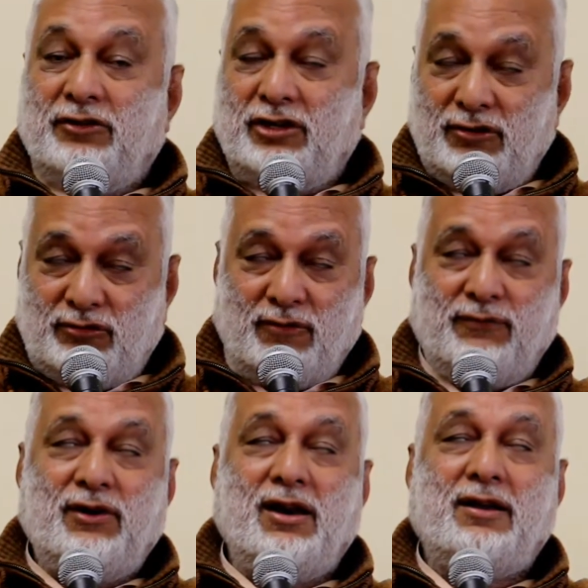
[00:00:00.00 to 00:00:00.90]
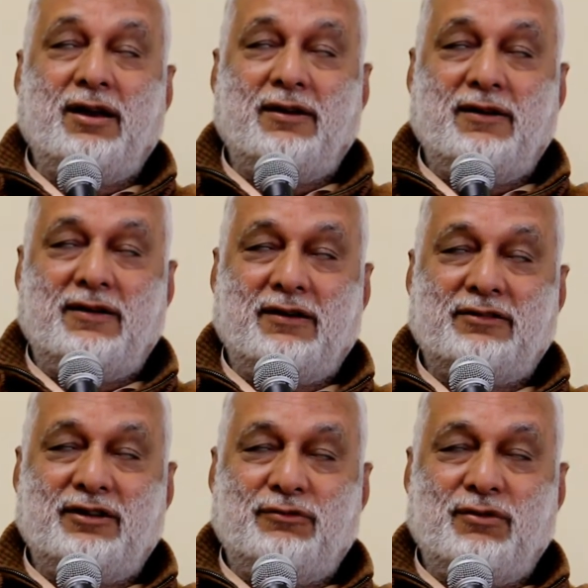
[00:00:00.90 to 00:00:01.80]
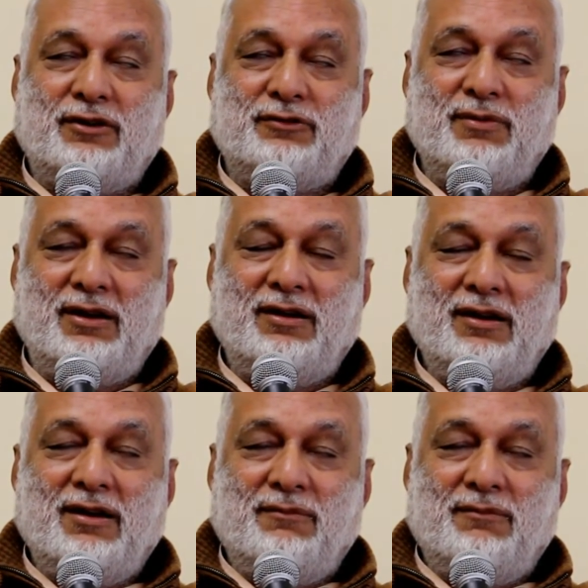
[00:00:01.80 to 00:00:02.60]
She used to feel a great attraction towards me